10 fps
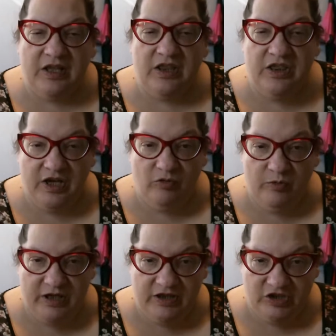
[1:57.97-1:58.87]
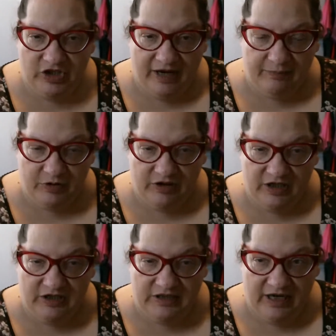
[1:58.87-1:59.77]
then read the chapter
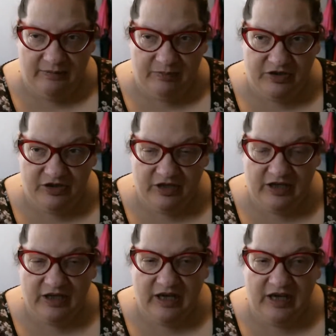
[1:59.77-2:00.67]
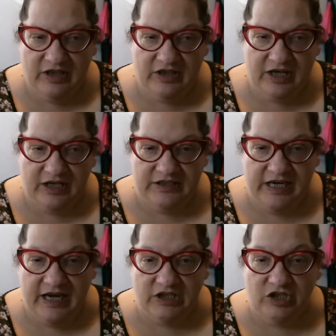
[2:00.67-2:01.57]
in depth, and then
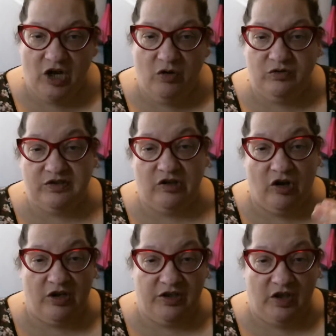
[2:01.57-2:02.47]
take notes on the